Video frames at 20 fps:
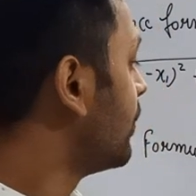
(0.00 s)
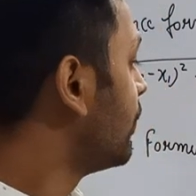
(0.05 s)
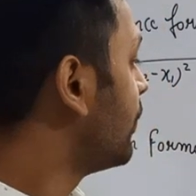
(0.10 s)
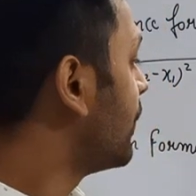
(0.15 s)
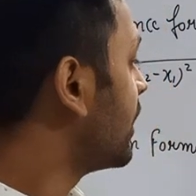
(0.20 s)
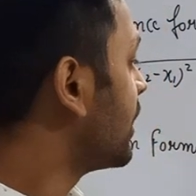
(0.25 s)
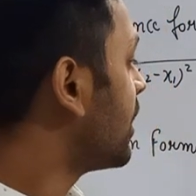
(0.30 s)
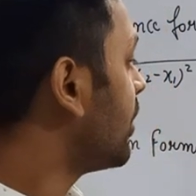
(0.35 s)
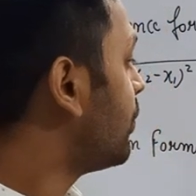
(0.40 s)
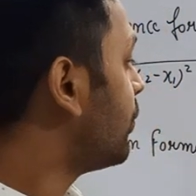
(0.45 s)

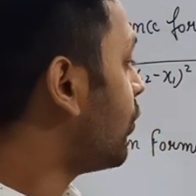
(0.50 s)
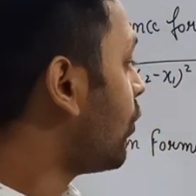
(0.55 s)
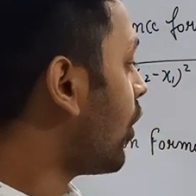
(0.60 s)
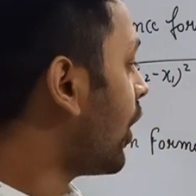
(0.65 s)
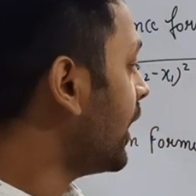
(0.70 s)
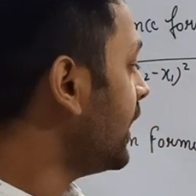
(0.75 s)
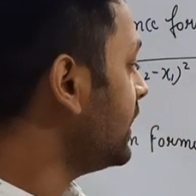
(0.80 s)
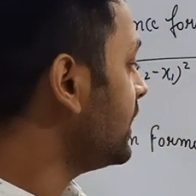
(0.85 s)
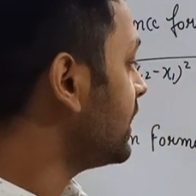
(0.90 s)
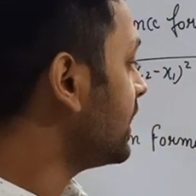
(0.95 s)
When a
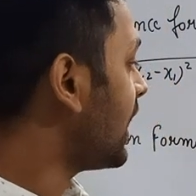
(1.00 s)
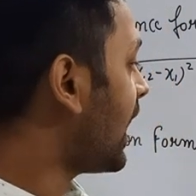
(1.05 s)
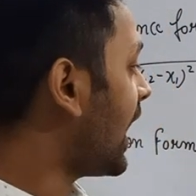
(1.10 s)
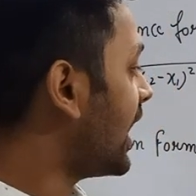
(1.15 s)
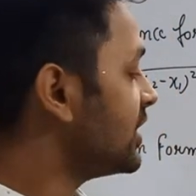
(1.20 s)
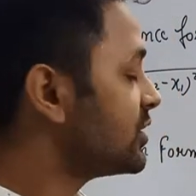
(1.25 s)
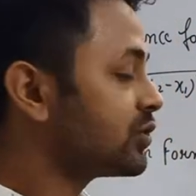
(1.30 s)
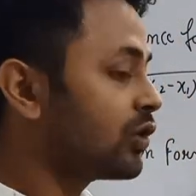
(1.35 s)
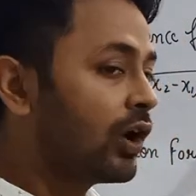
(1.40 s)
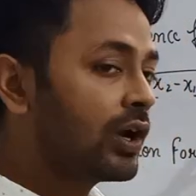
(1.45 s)
point
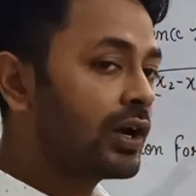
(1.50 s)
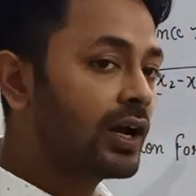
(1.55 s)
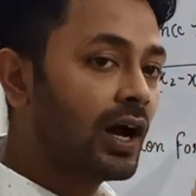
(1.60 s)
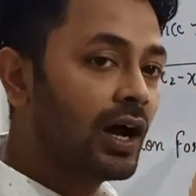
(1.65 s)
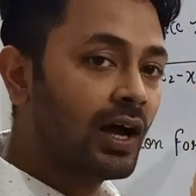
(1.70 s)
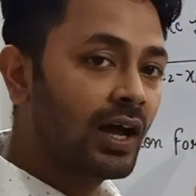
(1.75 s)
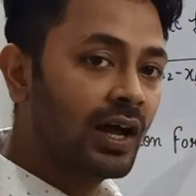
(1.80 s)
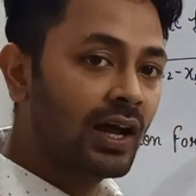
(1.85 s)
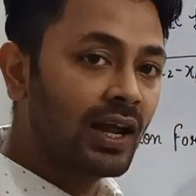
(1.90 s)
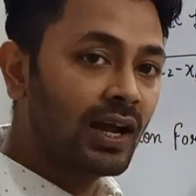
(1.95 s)
lies on
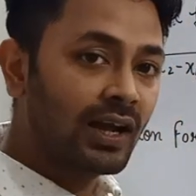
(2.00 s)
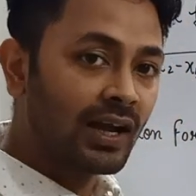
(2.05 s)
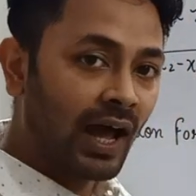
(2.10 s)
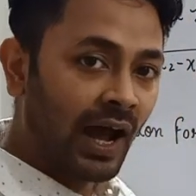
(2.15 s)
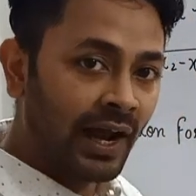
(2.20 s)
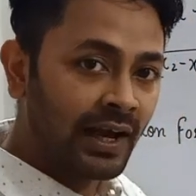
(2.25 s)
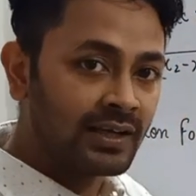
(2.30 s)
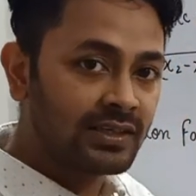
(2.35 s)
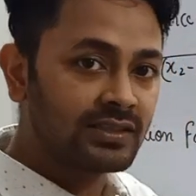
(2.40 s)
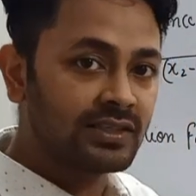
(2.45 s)
a
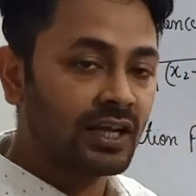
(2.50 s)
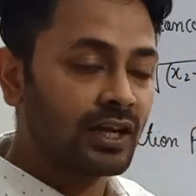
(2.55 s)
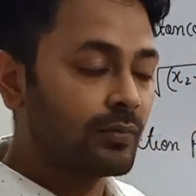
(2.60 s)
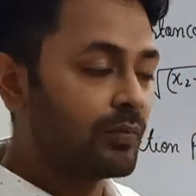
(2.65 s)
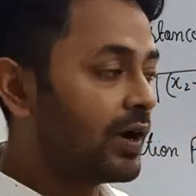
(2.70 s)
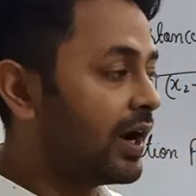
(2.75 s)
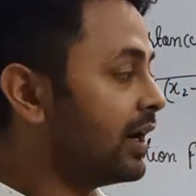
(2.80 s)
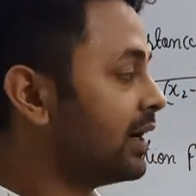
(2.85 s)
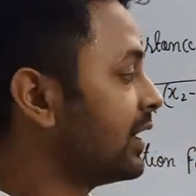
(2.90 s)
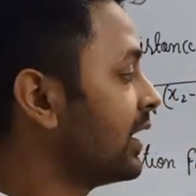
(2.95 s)
line
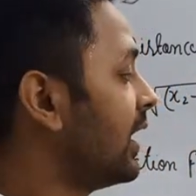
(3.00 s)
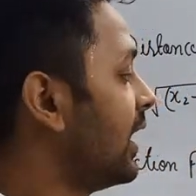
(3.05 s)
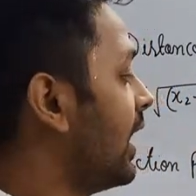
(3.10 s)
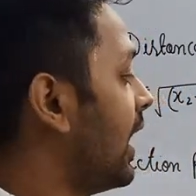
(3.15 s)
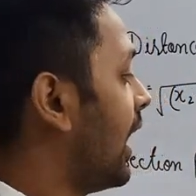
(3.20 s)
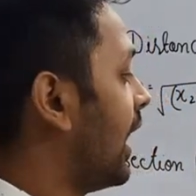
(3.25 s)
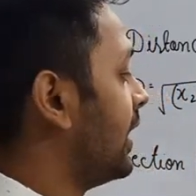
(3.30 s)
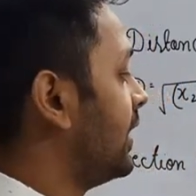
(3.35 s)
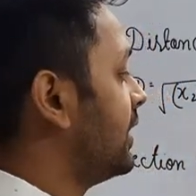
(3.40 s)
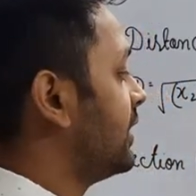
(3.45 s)
segment
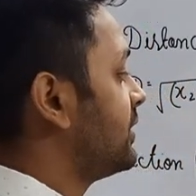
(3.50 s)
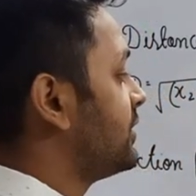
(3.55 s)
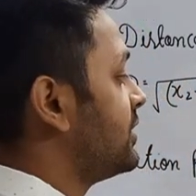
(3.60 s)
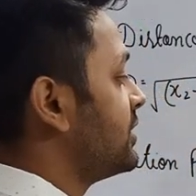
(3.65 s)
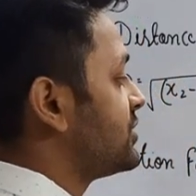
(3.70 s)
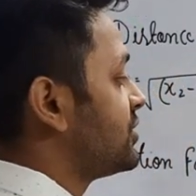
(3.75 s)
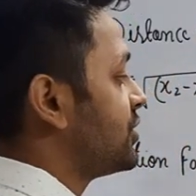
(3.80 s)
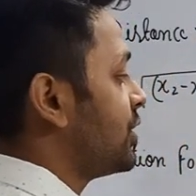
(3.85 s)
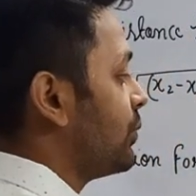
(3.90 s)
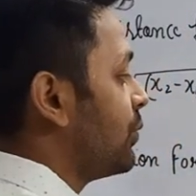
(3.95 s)
and it
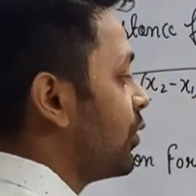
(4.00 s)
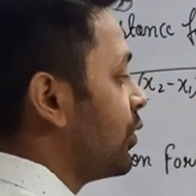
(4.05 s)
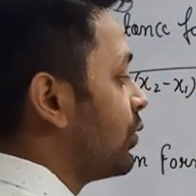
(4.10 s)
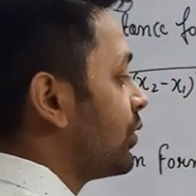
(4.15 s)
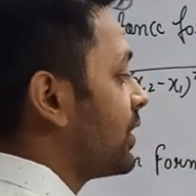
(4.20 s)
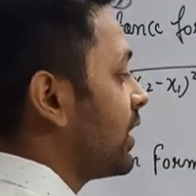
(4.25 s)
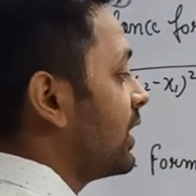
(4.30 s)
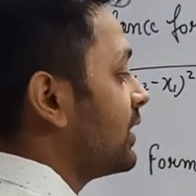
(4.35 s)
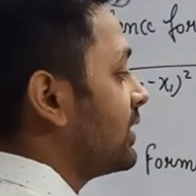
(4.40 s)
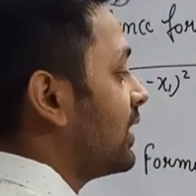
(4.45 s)

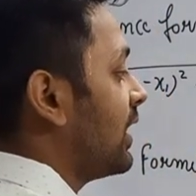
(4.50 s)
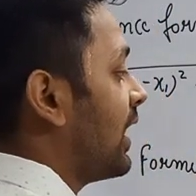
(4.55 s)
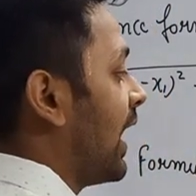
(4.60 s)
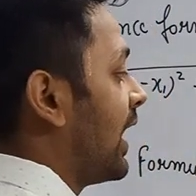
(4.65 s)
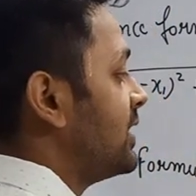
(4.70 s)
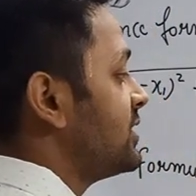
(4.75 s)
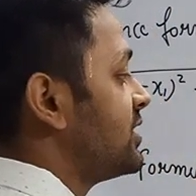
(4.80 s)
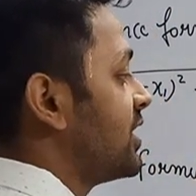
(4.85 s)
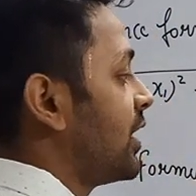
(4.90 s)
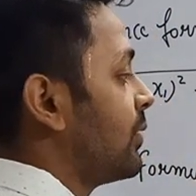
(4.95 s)
distributed the
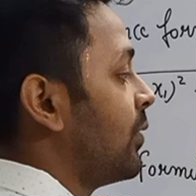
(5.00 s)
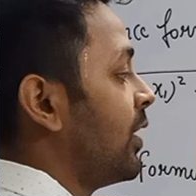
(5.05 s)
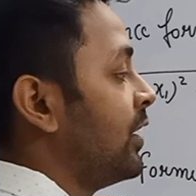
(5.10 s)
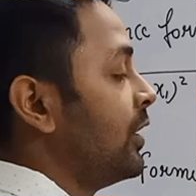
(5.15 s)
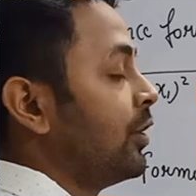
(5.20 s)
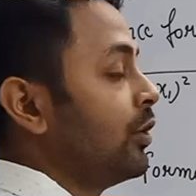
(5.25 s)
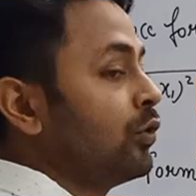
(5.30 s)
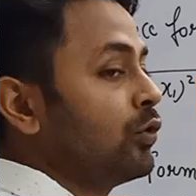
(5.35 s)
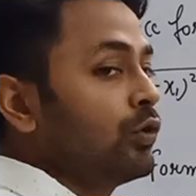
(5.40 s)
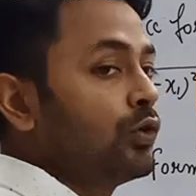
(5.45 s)
line
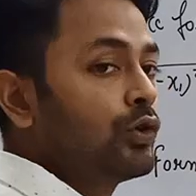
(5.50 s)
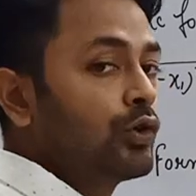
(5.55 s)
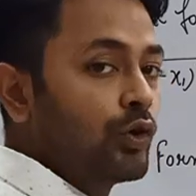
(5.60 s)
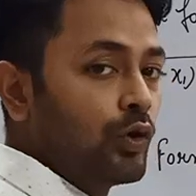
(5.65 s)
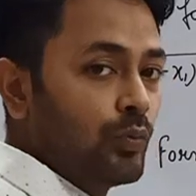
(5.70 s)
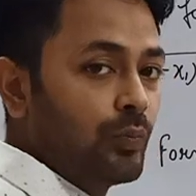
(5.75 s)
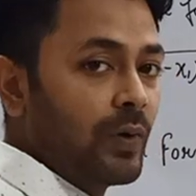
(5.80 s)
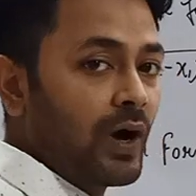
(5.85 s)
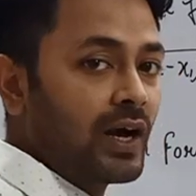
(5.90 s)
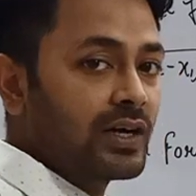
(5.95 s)
segment into
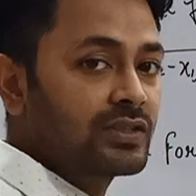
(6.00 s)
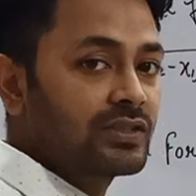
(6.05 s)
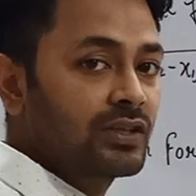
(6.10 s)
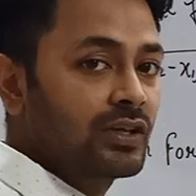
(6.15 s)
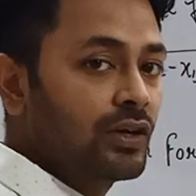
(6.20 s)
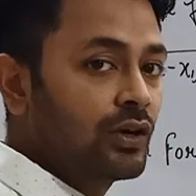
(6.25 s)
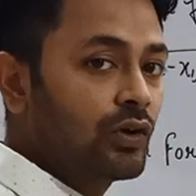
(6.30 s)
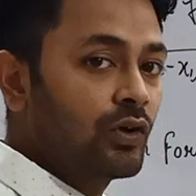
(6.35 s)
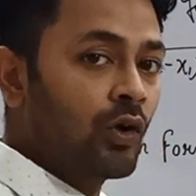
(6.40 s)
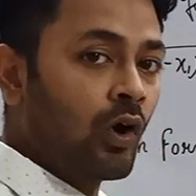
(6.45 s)
two parts,
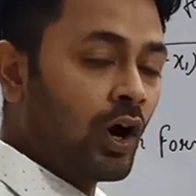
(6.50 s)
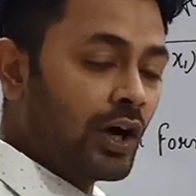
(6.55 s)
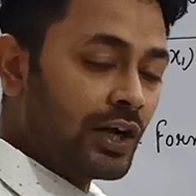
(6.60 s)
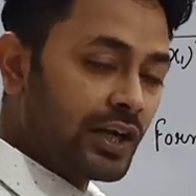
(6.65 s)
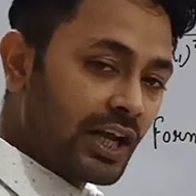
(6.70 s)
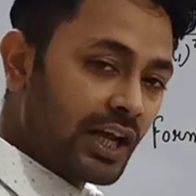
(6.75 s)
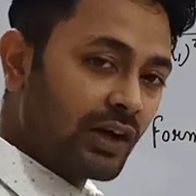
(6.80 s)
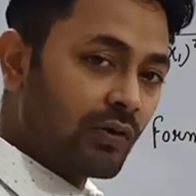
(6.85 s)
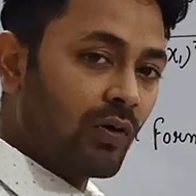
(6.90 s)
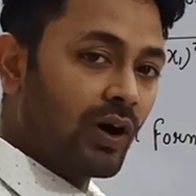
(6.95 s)

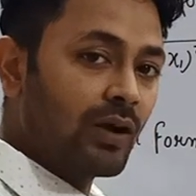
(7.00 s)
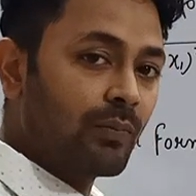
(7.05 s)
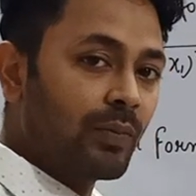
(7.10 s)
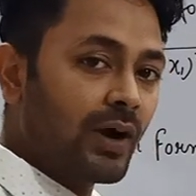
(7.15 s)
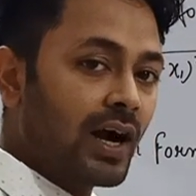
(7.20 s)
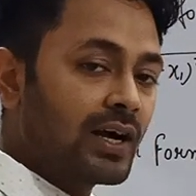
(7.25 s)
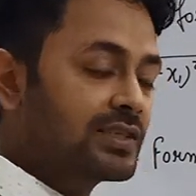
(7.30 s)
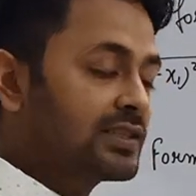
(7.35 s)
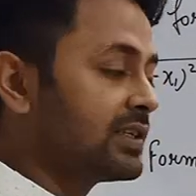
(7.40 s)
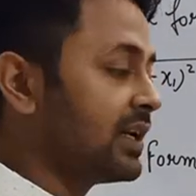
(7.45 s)
not equal
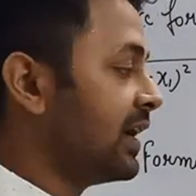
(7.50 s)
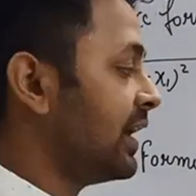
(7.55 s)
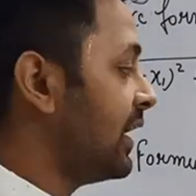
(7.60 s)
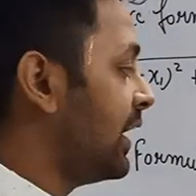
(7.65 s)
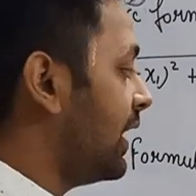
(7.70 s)
parts.